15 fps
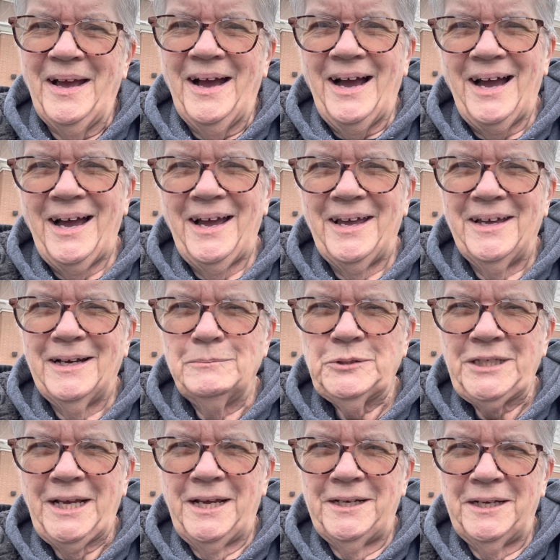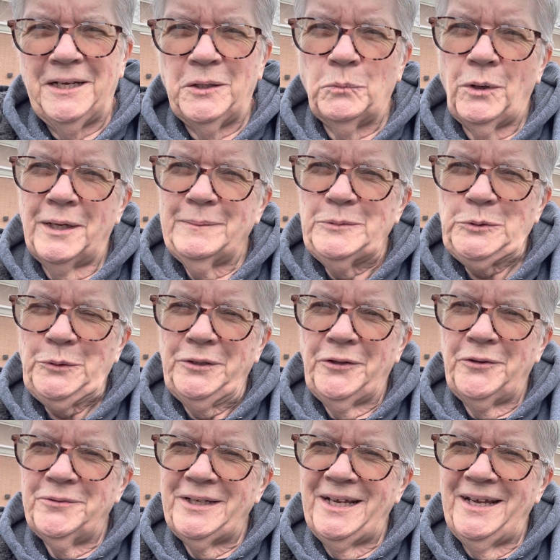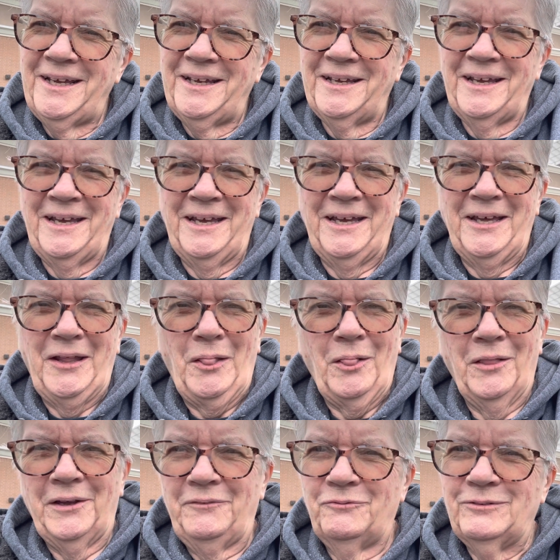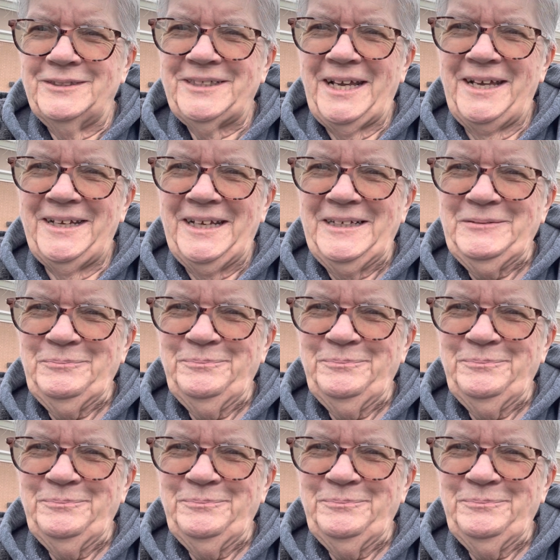Hi, I'm Sandy, and welcome to another day in Life with Sandy.